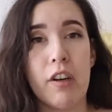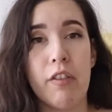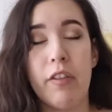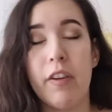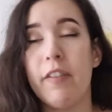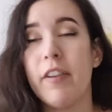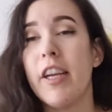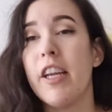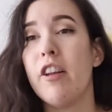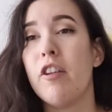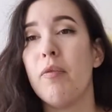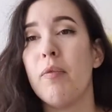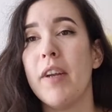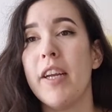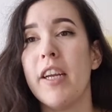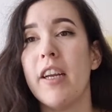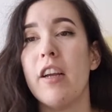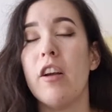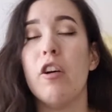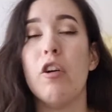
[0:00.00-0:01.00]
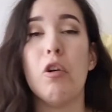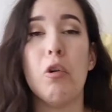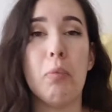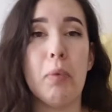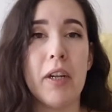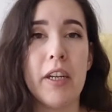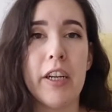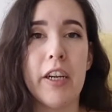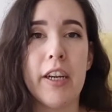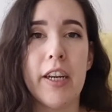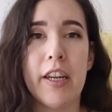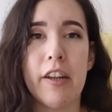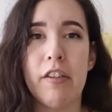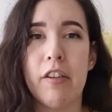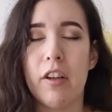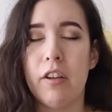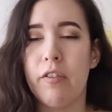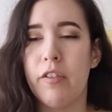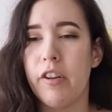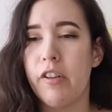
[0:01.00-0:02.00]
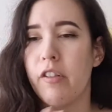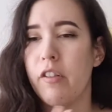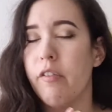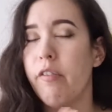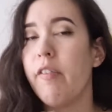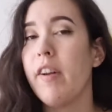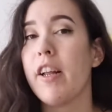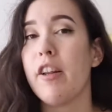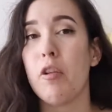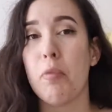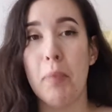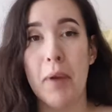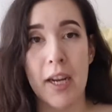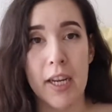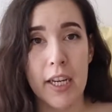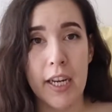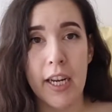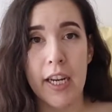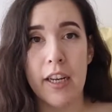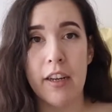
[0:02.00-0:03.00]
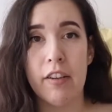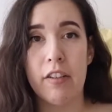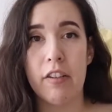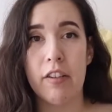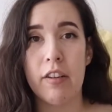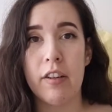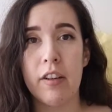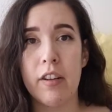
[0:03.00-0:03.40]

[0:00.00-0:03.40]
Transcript: I'm going to make obanyaki instead of just flatter pancakes.